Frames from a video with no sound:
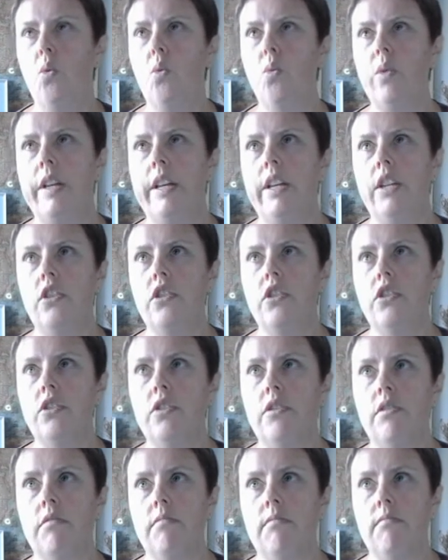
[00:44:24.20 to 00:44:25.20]
um,
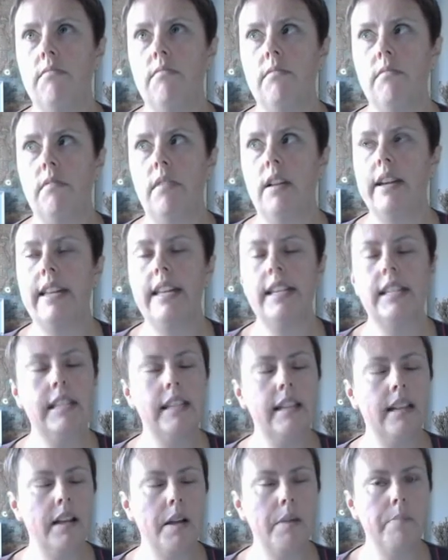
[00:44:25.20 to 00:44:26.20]
i think
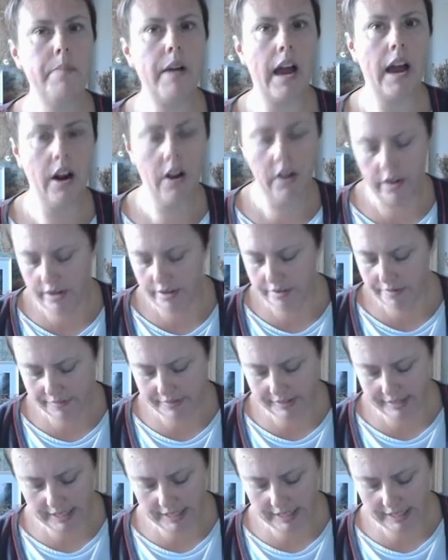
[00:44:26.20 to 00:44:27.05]
six just under